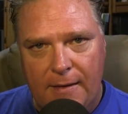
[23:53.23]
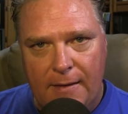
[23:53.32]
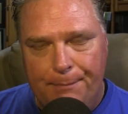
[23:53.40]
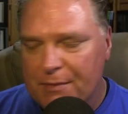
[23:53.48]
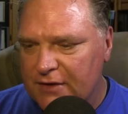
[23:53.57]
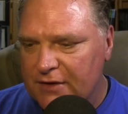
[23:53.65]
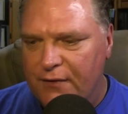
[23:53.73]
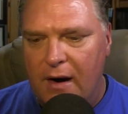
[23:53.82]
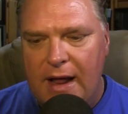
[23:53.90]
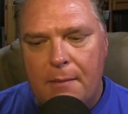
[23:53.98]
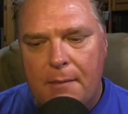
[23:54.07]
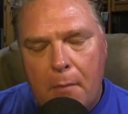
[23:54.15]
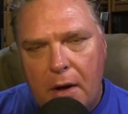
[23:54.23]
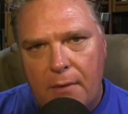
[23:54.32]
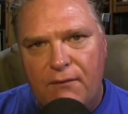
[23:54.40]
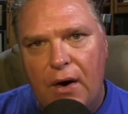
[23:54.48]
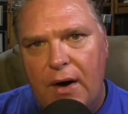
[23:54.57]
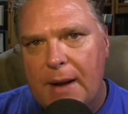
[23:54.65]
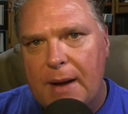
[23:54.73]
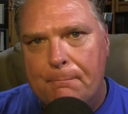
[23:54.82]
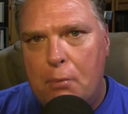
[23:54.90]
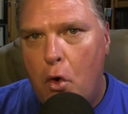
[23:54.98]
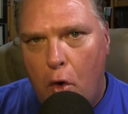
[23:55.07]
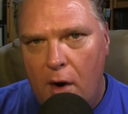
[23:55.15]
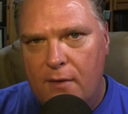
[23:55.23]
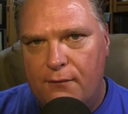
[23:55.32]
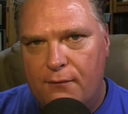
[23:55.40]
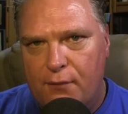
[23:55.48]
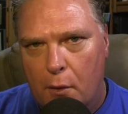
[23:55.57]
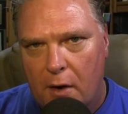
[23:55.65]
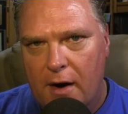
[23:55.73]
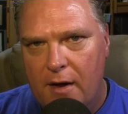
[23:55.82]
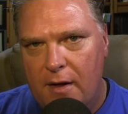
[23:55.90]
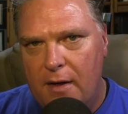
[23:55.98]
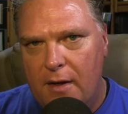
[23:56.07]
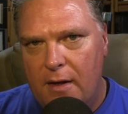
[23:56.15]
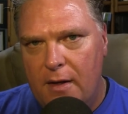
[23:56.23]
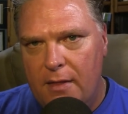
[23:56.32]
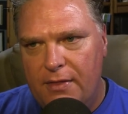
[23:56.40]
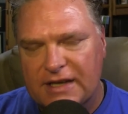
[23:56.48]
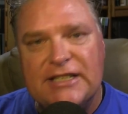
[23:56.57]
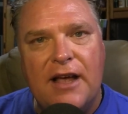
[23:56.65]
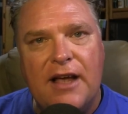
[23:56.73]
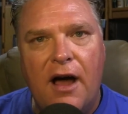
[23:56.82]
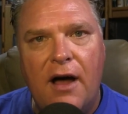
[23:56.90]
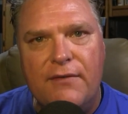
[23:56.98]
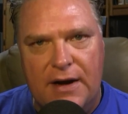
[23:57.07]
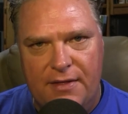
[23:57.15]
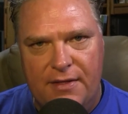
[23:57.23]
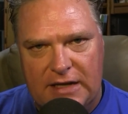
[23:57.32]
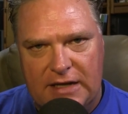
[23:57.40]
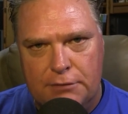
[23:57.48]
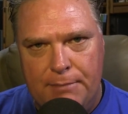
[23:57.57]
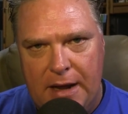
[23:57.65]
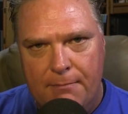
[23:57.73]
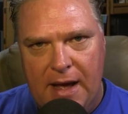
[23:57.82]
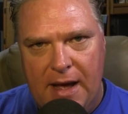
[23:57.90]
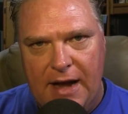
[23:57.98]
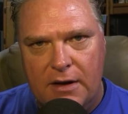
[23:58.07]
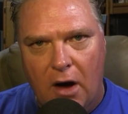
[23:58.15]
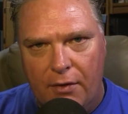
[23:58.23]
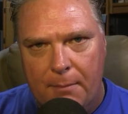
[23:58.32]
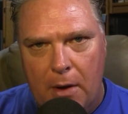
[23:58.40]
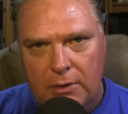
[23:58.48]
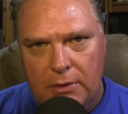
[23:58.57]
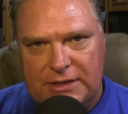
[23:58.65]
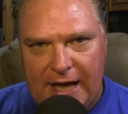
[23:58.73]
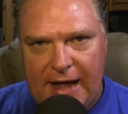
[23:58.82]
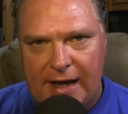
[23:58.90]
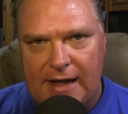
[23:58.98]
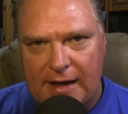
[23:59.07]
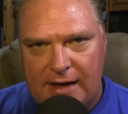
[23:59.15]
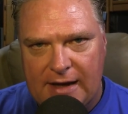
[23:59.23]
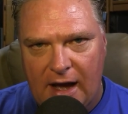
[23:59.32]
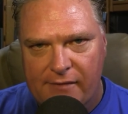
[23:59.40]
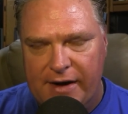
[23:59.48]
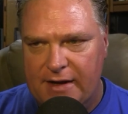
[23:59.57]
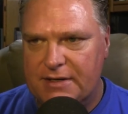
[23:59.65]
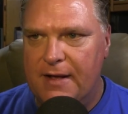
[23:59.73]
It's very, very important for this covenant that is being made, called the Mosaic covenant.